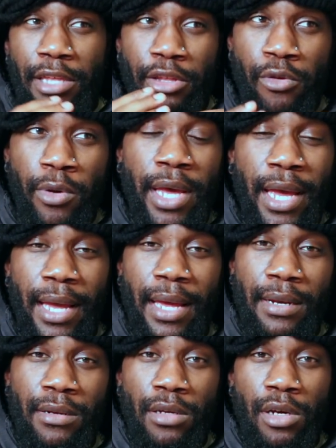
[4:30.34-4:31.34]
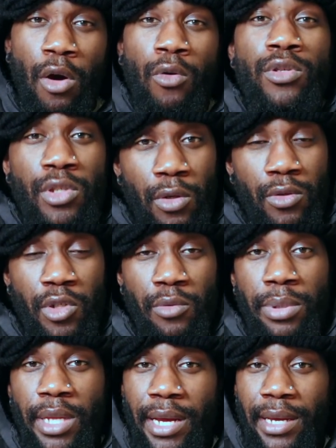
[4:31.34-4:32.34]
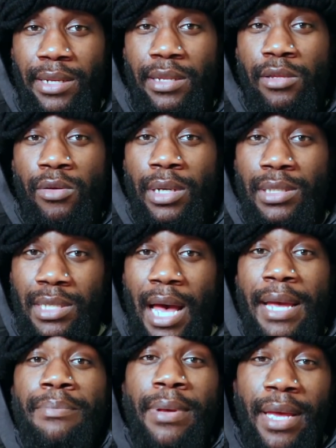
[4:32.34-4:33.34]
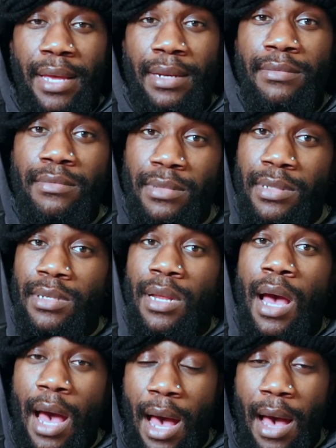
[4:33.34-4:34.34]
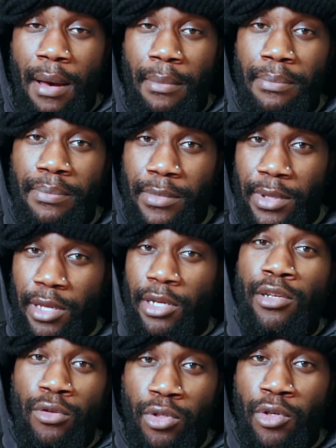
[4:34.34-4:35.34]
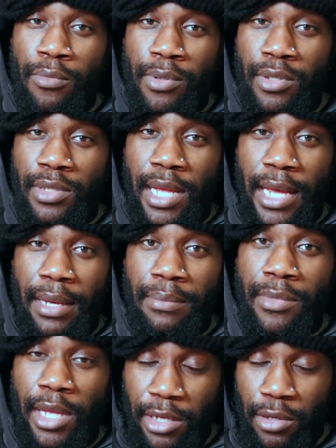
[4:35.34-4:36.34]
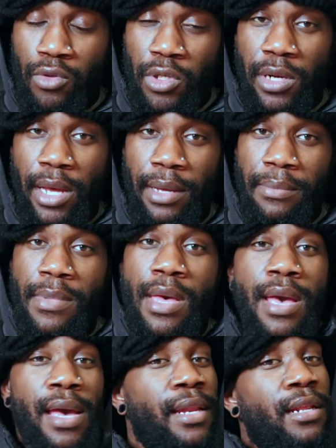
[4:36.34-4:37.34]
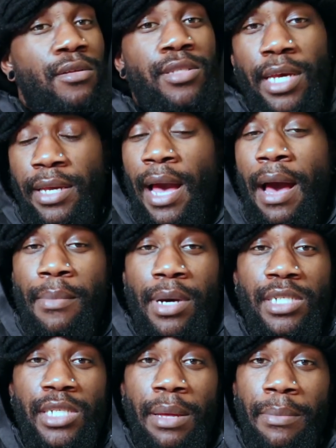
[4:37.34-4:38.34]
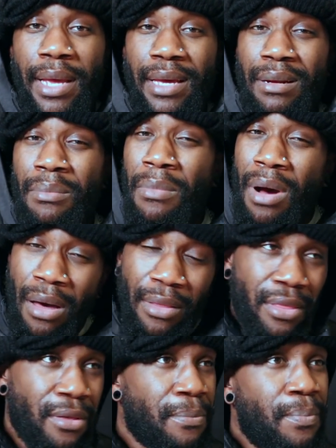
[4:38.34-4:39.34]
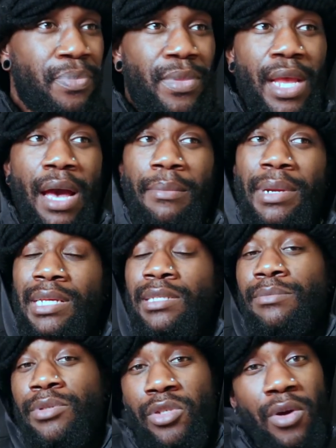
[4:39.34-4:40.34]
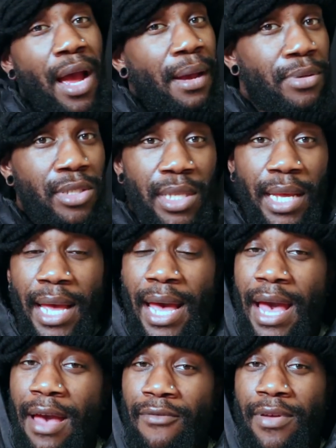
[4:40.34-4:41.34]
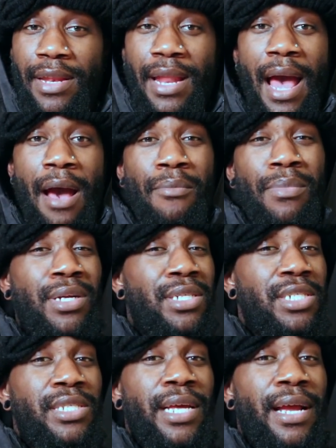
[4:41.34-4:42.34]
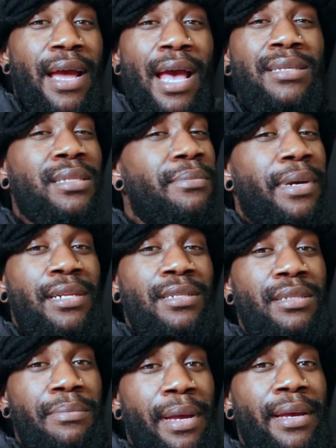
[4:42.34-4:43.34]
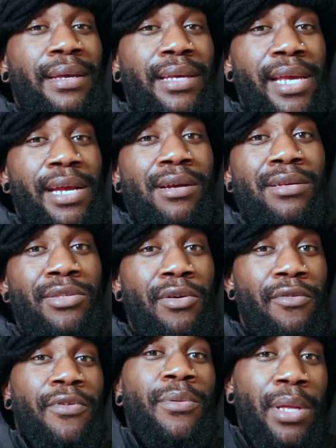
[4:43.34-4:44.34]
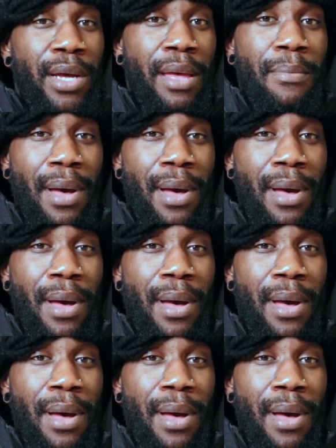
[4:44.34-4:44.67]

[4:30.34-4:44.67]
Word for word: You can go to SocialBlade, you could type in your YouTuber's name, their username, and they'll tell you how much they're making a month, how many subscribers they have, and how much they're estimated to make a year. So if you look at